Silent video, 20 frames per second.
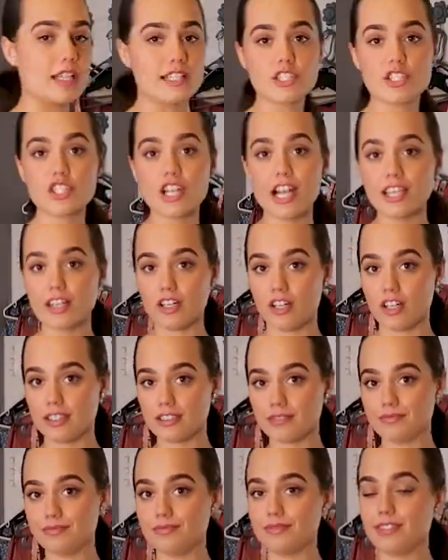let's try it
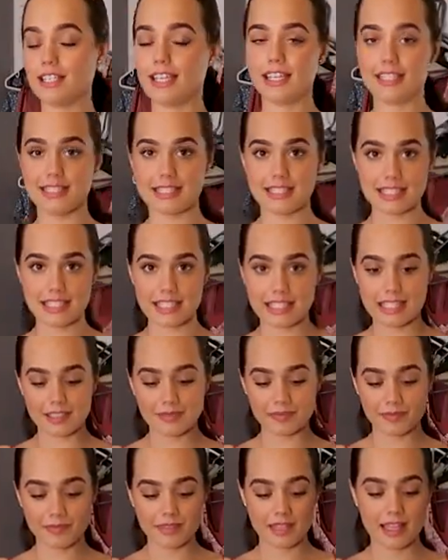on and
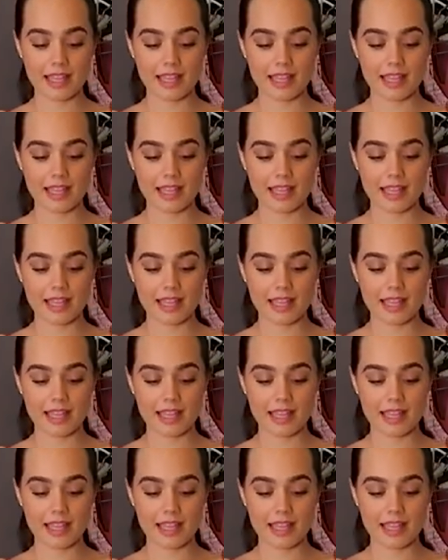see.